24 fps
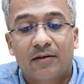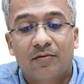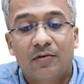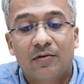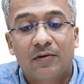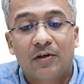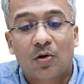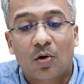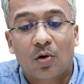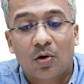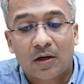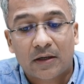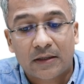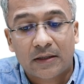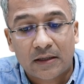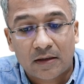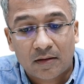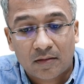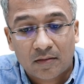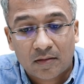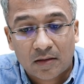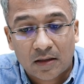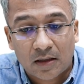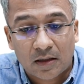We will talk
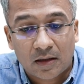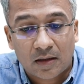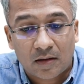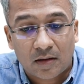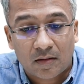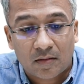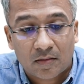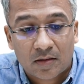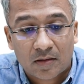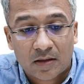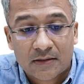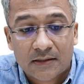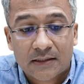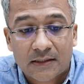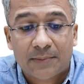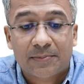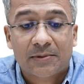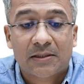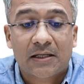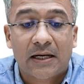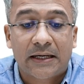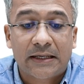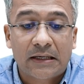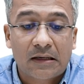in
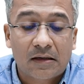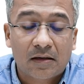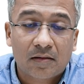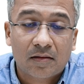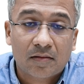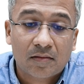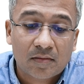concepts like